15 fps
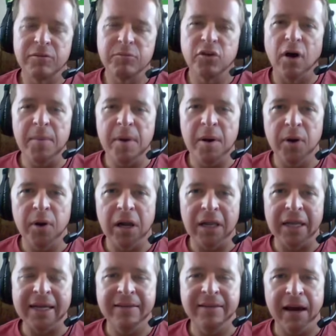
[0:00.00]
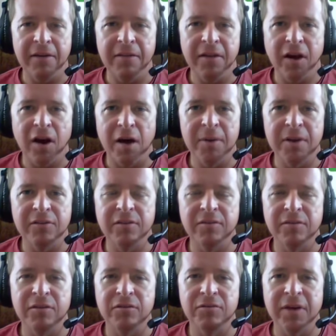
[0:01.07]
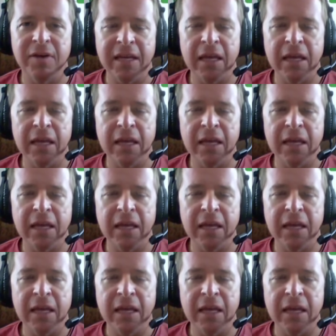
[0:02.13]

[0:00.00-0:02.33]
That's awesome. So I'm going to put a link down in the comments of this